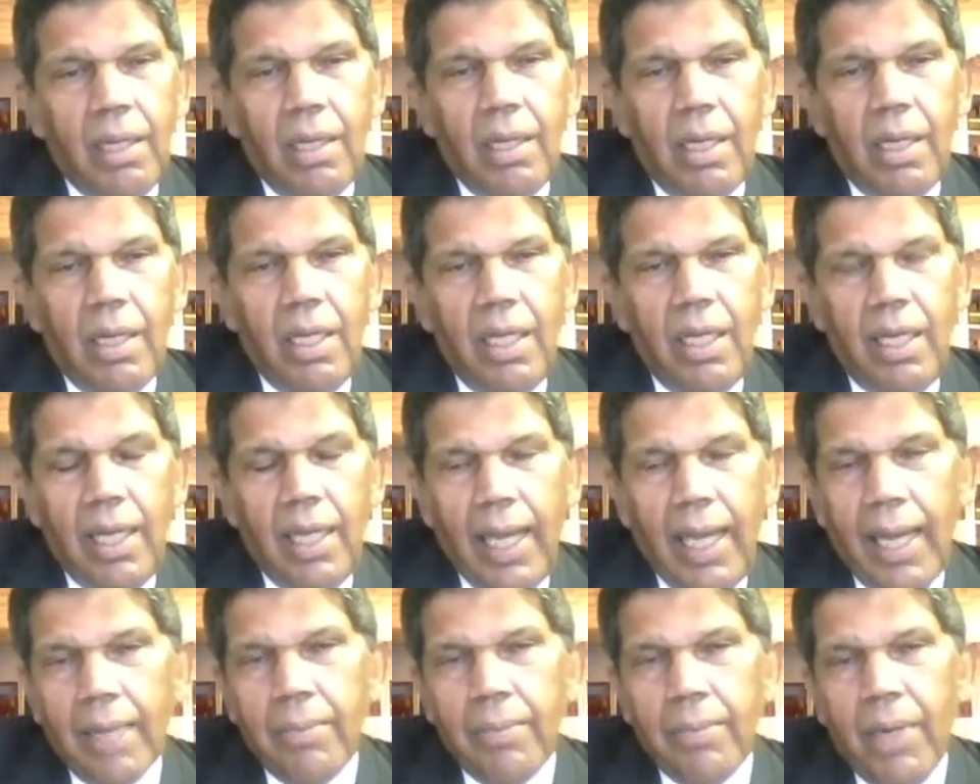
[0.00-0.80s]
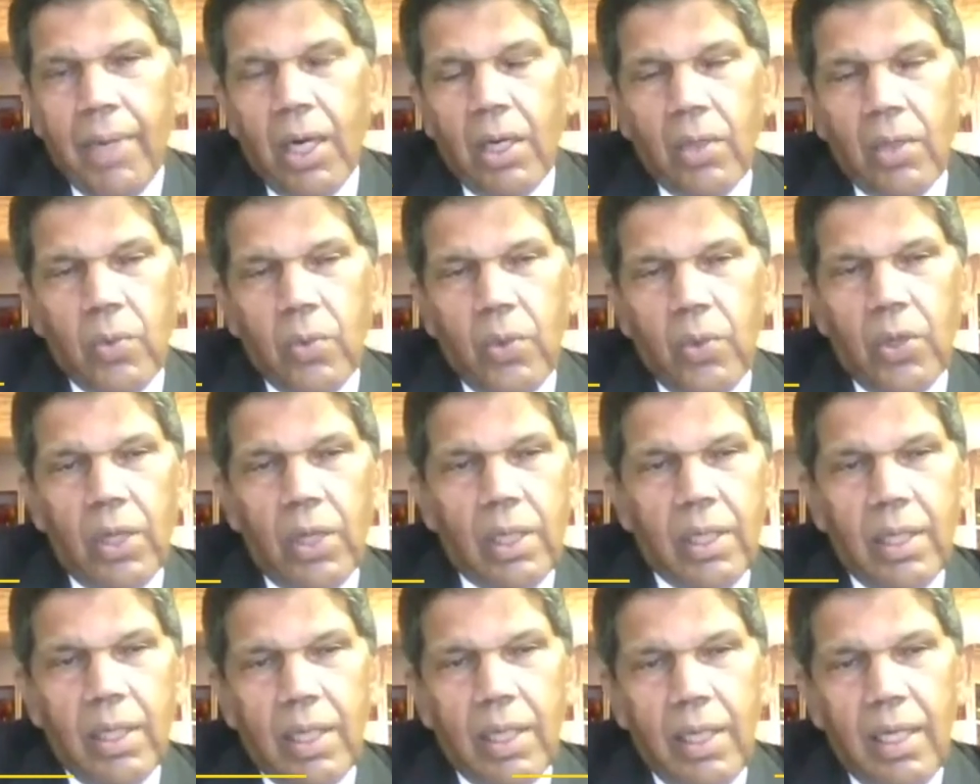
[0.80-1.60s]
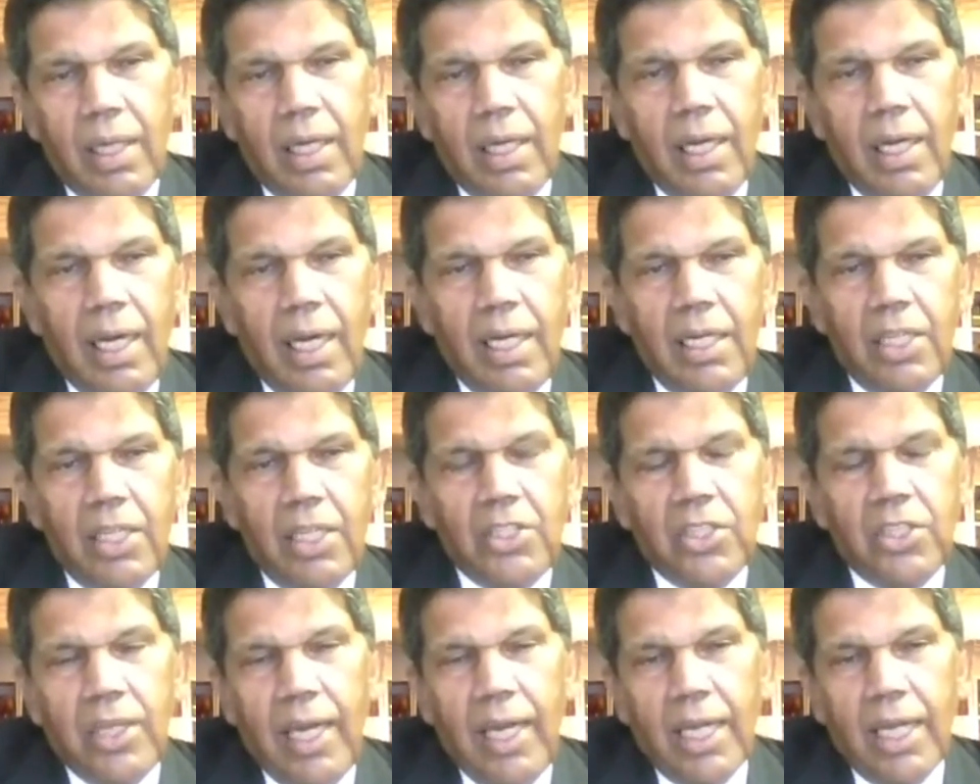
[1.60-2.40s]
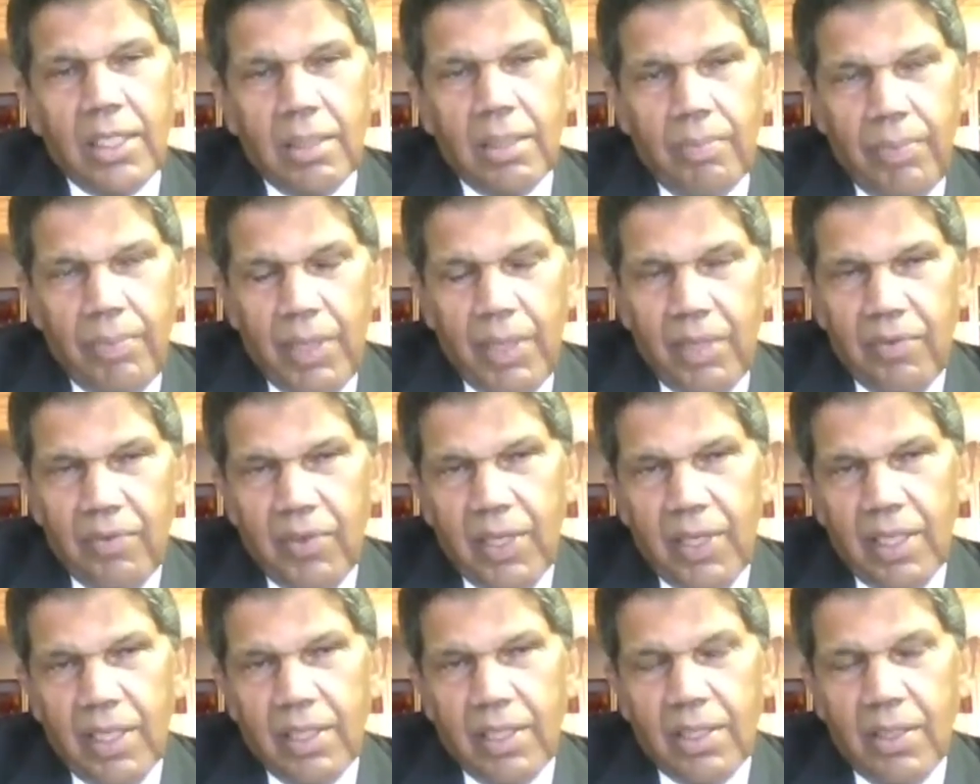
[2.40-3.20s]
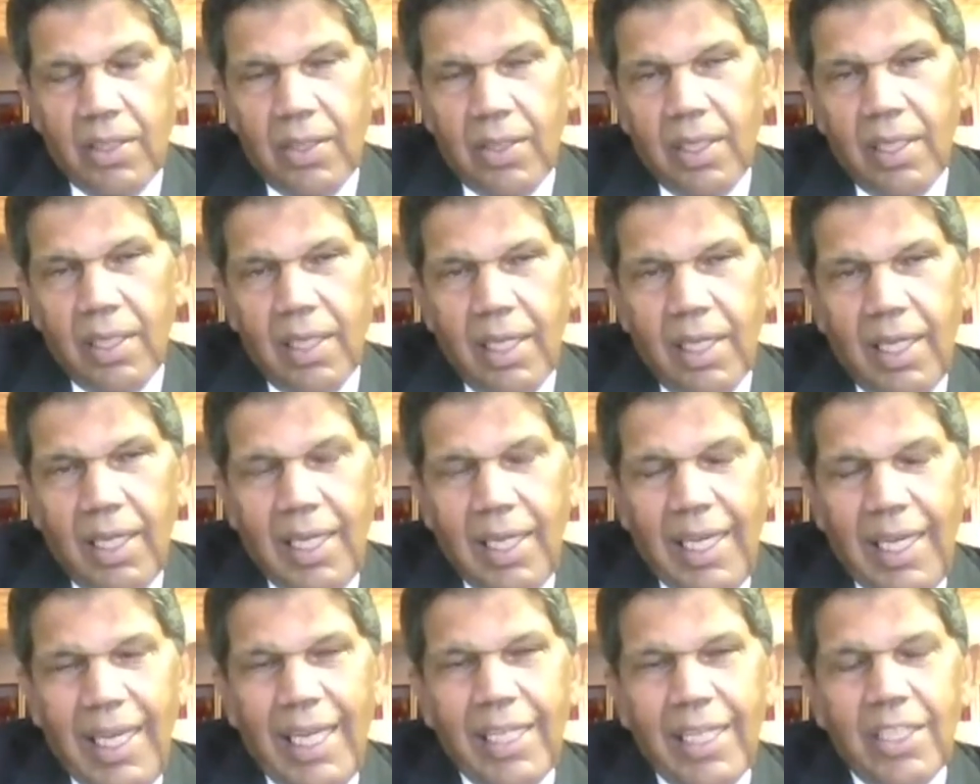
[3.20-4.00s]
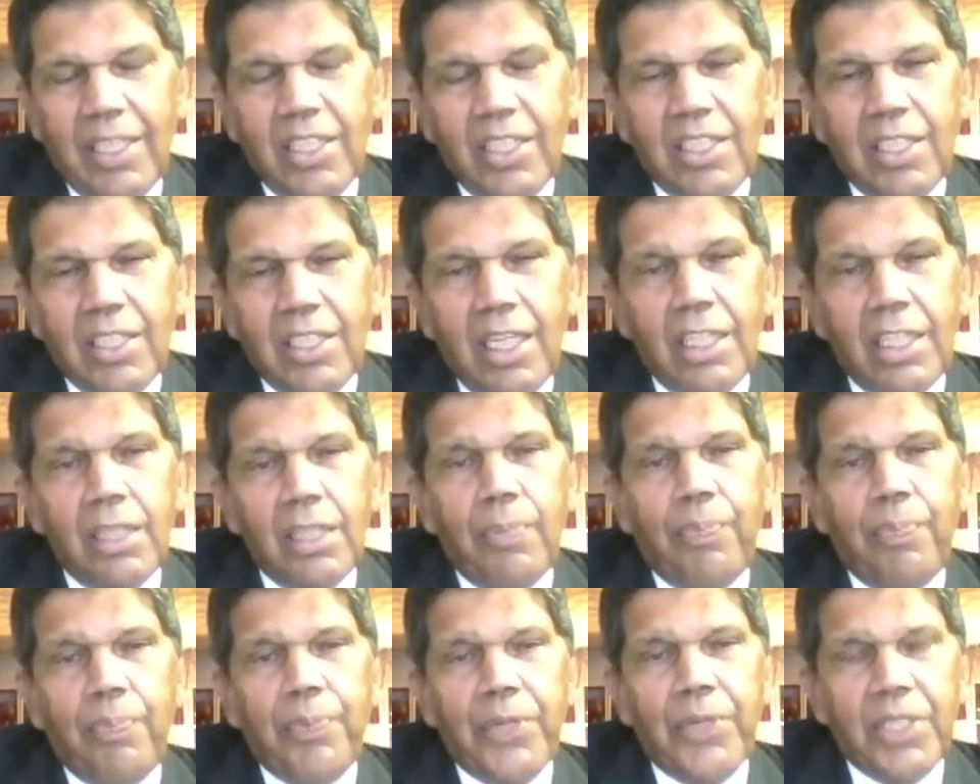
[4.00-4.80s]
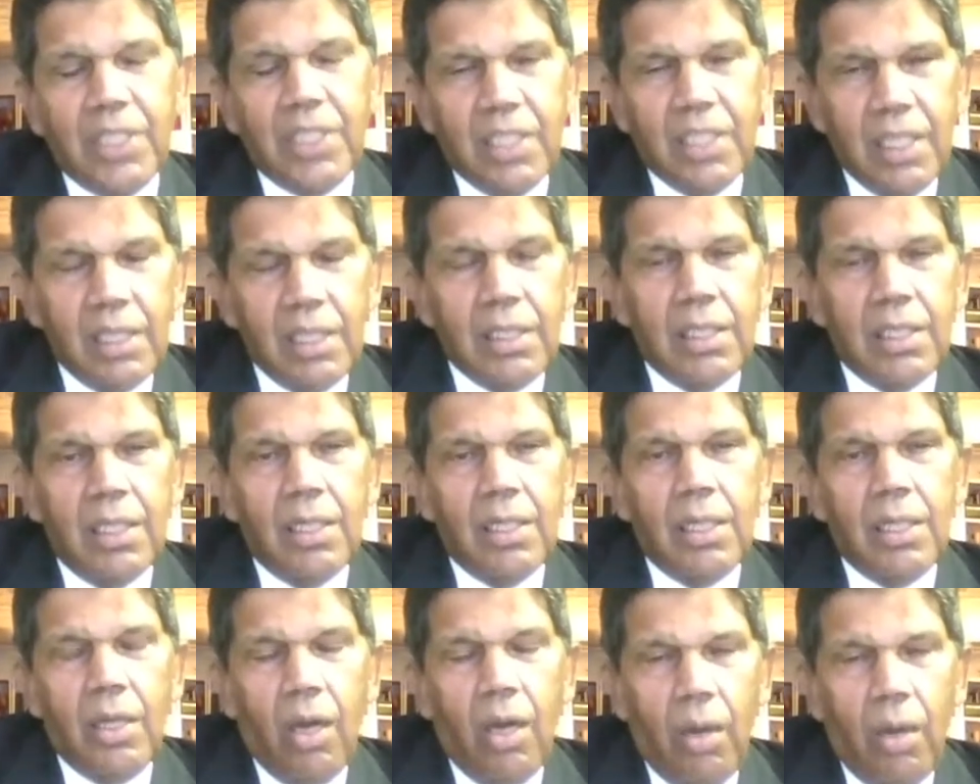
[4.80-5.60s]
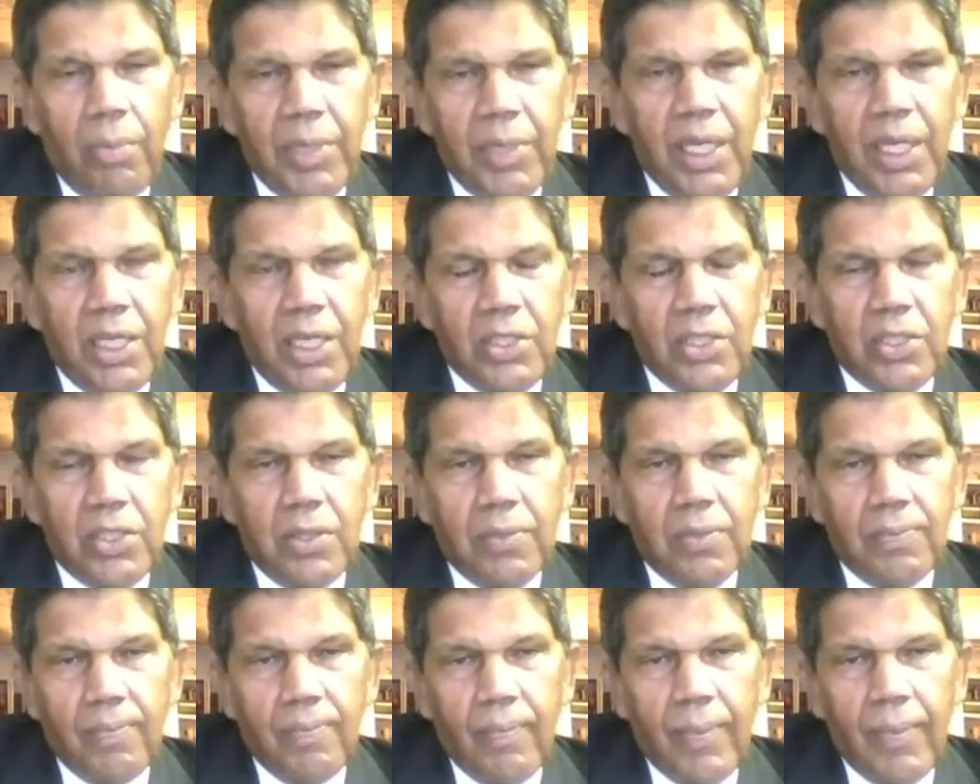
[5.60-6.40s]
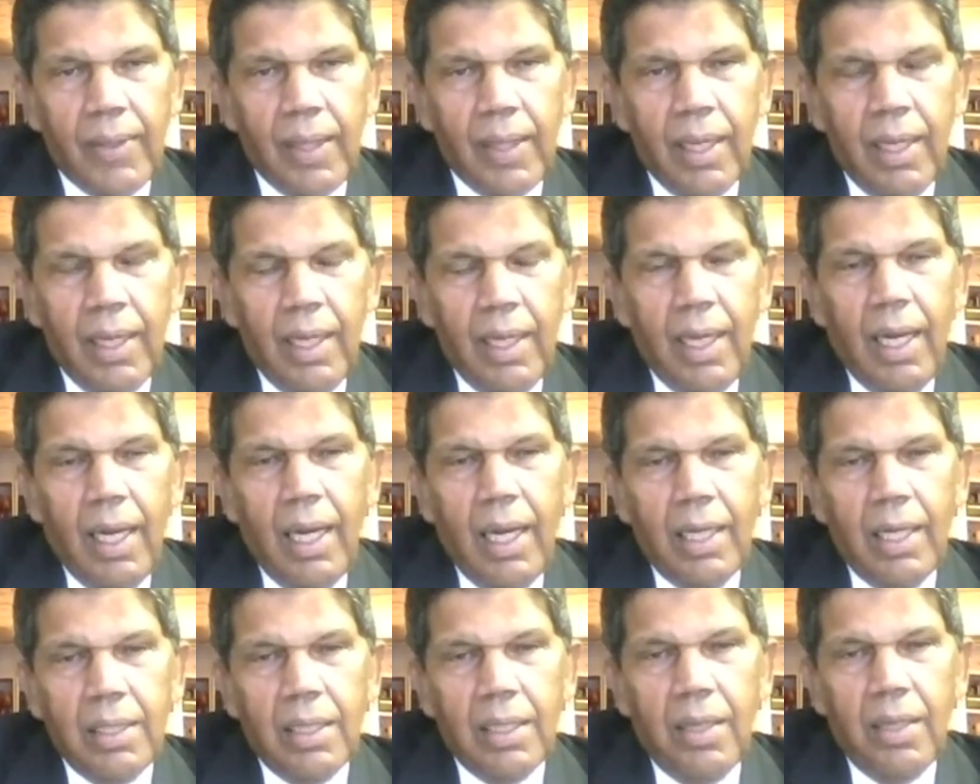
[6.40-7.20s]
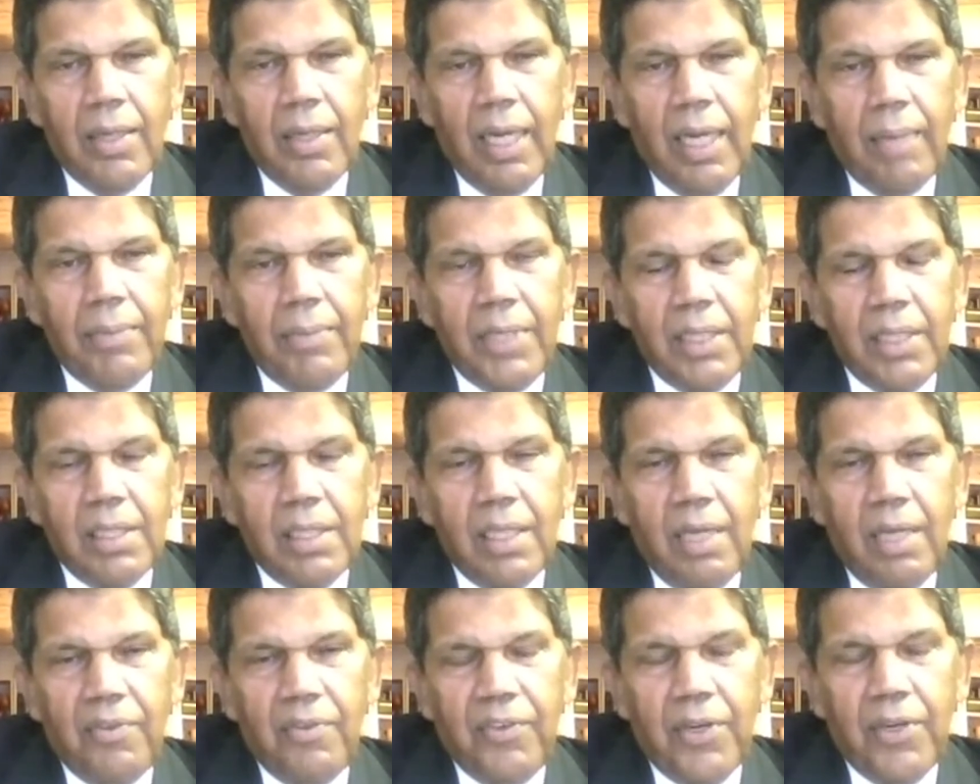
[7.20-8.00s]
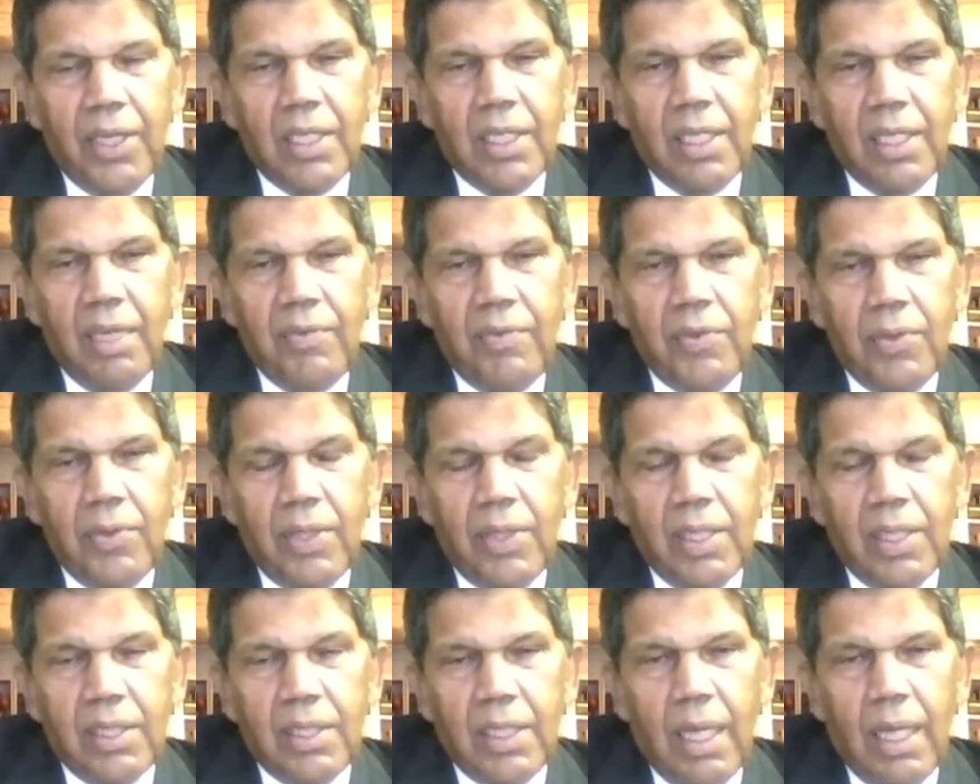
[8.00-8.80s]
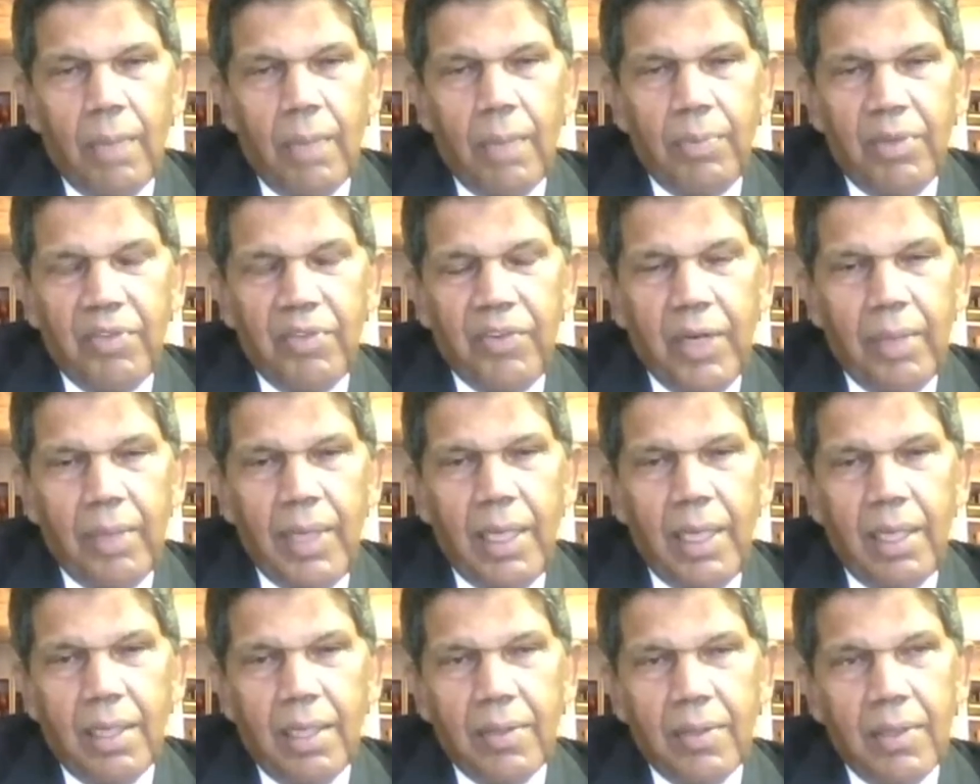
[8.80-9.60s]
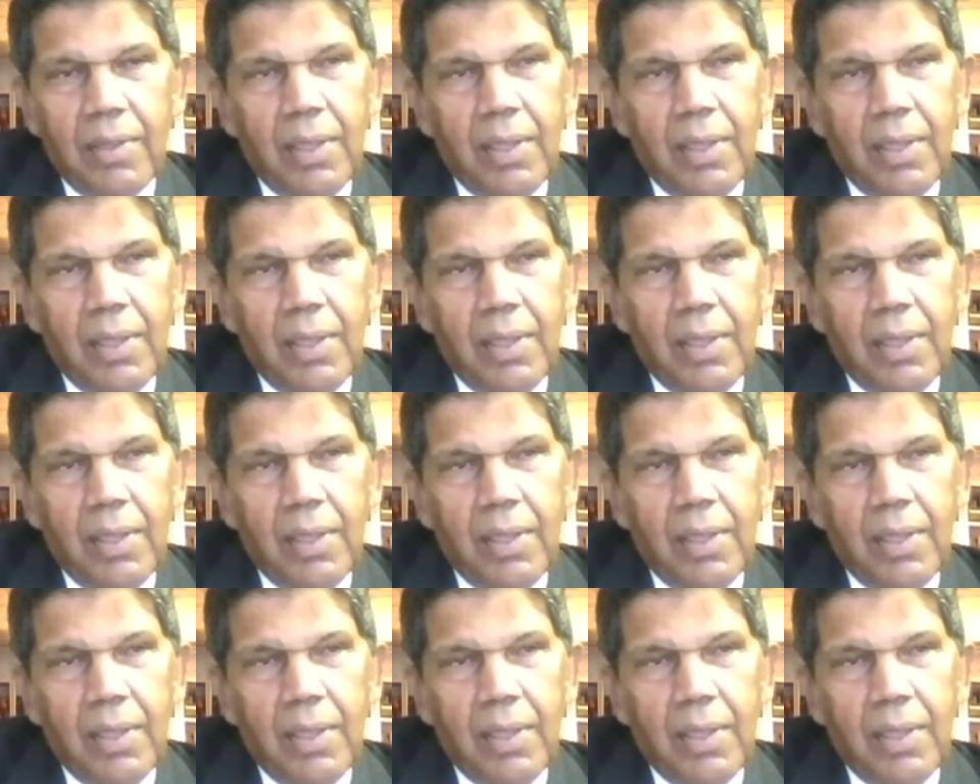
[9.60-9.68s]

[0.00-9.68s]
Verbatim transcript: landmark work, an international Bill of Rights, so that it is this persistent combination And now let me give you an example, if I may.